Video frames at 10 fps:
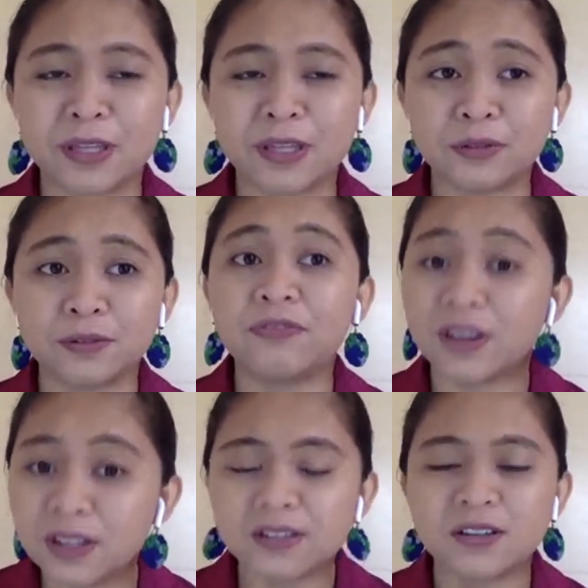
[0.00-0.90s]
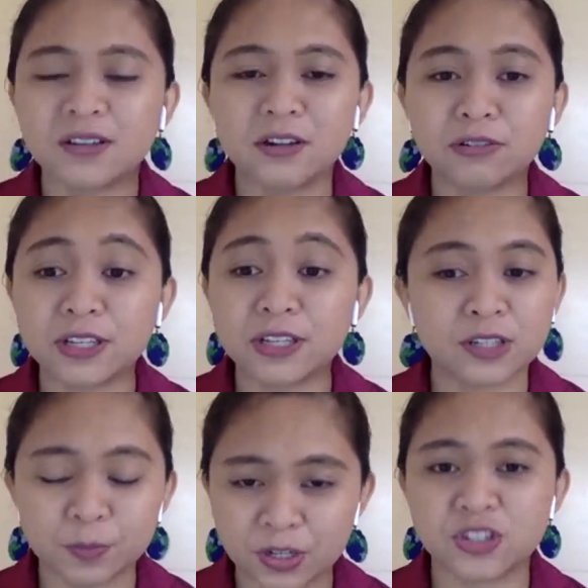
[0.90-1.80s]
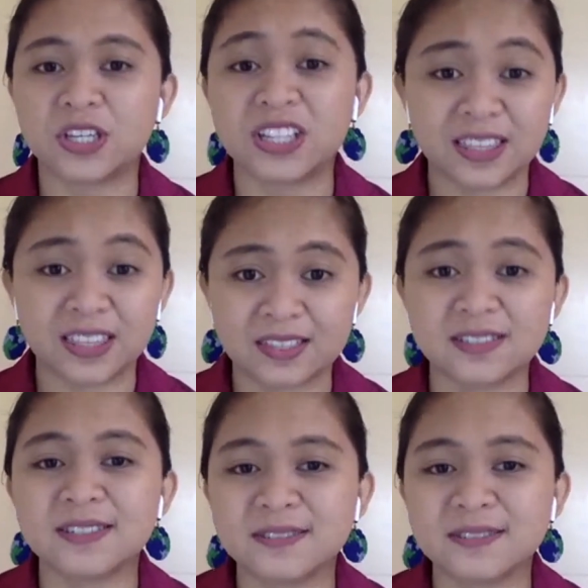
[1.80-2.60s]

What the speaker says: government to fund research projects like